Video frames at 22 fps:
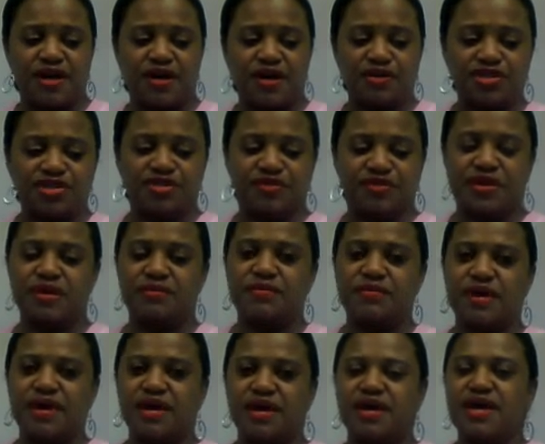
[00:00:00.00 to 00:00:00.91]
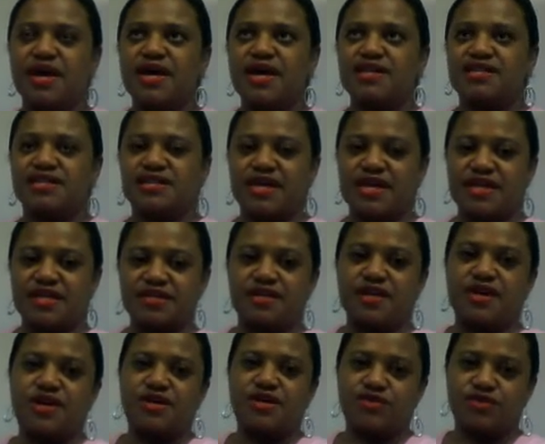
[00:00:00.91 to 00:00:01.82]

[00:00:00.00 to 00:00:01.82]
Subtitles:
culture in me says,